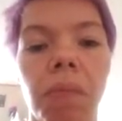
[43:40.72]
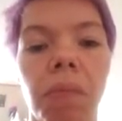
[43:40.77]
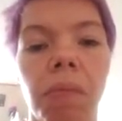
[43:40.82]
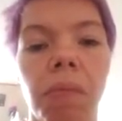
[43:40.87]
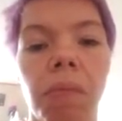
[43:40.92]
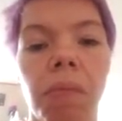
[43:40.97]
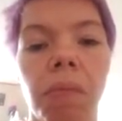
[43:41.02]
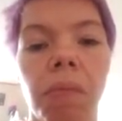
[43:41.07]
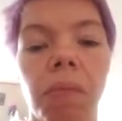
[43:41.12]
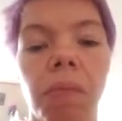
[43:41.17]

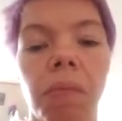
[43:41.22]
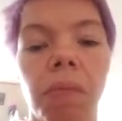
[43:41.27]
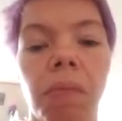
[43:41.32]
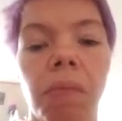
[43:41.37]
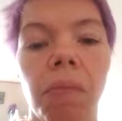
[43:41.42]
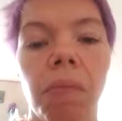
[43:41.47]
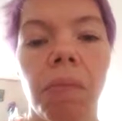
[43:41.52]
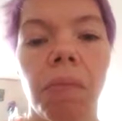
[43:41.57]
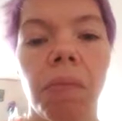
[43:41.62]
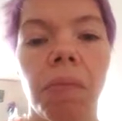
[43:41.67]

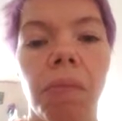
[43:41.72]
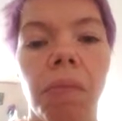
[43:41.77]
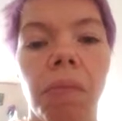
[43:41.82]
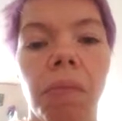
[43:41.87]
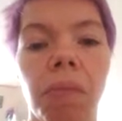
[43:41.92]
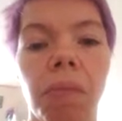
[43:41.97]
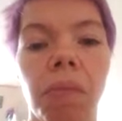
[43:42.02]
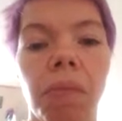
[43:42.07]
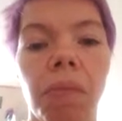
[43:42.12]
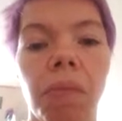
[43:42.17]

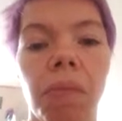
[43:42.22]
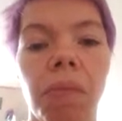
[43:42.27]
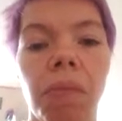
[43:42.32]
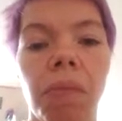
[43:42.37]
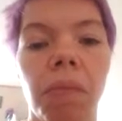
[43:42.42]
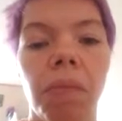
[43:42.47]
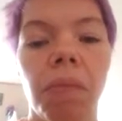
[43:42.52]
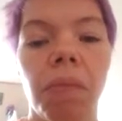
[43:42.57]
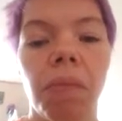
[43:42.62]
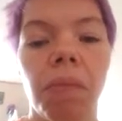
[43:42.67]

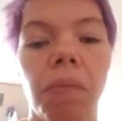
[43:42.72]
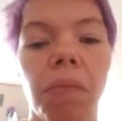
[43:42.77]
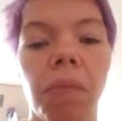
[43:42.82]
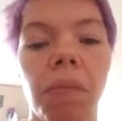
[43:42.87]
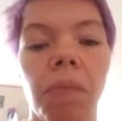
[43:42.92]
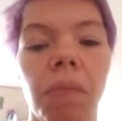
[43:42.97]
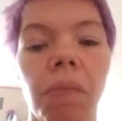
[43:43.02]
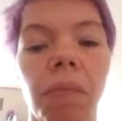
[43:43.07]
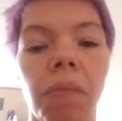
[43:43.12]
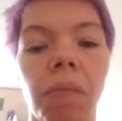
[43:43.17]

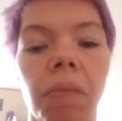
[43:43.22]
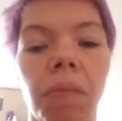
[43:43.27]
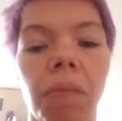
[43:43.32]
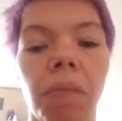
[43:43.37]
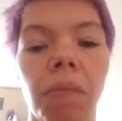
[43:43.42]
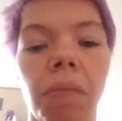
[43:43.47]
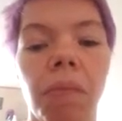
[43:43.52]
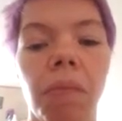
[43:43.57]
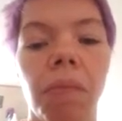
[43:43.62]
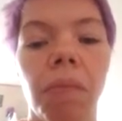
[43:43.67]

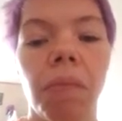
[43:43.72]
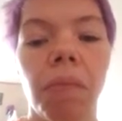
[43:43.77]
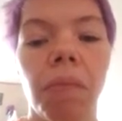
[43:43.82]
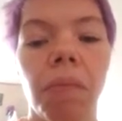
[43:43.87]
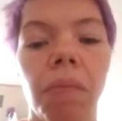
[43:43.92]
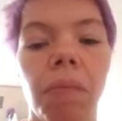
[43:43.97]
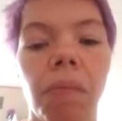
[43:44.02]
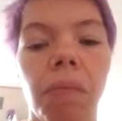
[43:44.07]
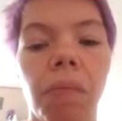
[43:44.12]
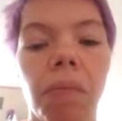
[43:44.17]

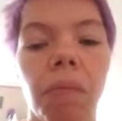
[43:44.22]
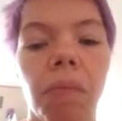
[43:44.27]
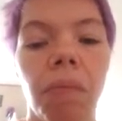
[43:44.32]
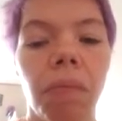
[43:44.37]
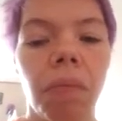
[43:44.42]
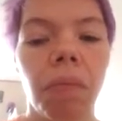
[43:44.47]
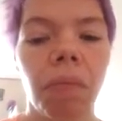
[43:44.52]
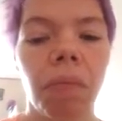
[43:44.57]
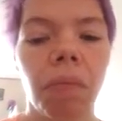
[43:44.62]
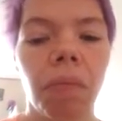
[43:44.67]

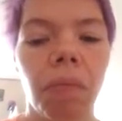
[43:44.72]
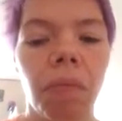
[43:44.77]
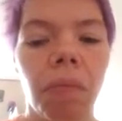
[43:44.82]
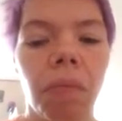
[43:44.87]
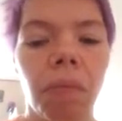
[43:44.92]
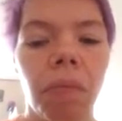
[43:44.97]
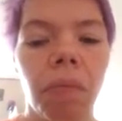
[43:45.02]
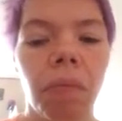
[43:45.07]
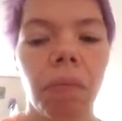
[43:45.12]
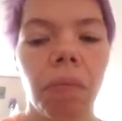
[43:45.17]

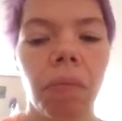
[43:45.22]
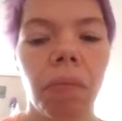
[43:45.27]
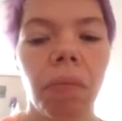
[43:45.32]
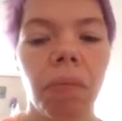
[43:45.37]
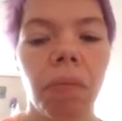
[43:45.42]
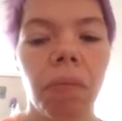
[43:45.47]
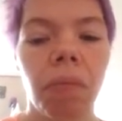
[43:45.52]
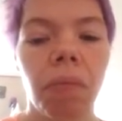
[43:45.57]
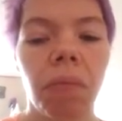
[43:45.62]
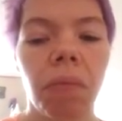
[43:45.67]

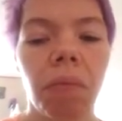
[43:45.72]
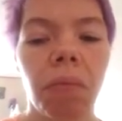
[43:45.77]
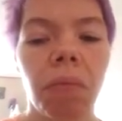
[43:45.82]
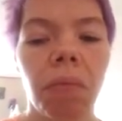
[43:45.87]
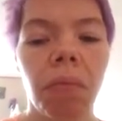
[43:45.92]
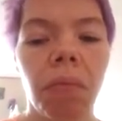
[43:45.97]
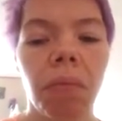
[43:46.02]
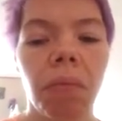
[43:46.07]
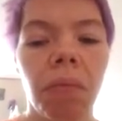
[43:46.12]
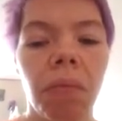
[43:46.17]

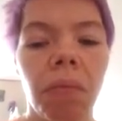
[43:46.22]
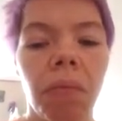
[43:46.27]
(silent)